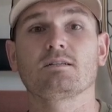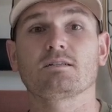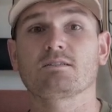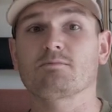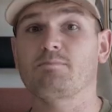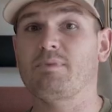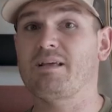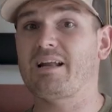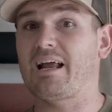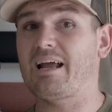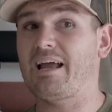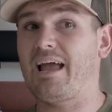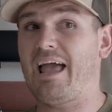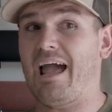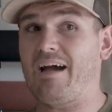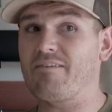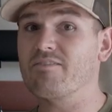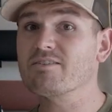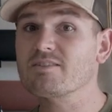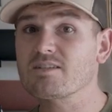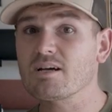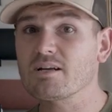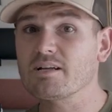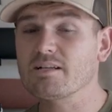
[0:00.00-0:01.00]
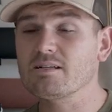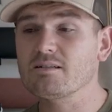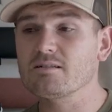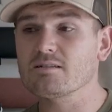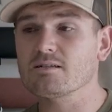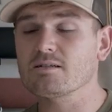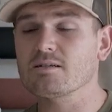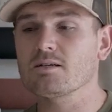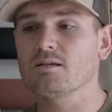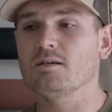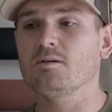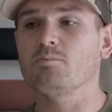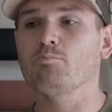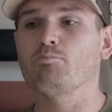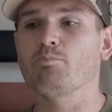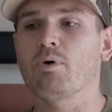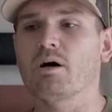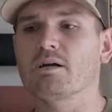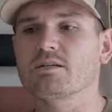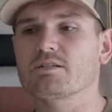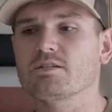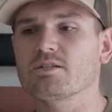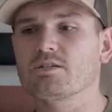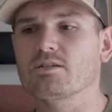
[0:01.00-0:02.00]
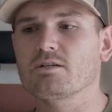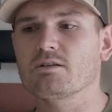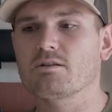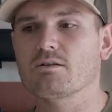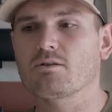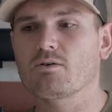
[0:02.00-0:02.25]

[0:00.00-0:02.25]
Doesn't mean I haven't done it, but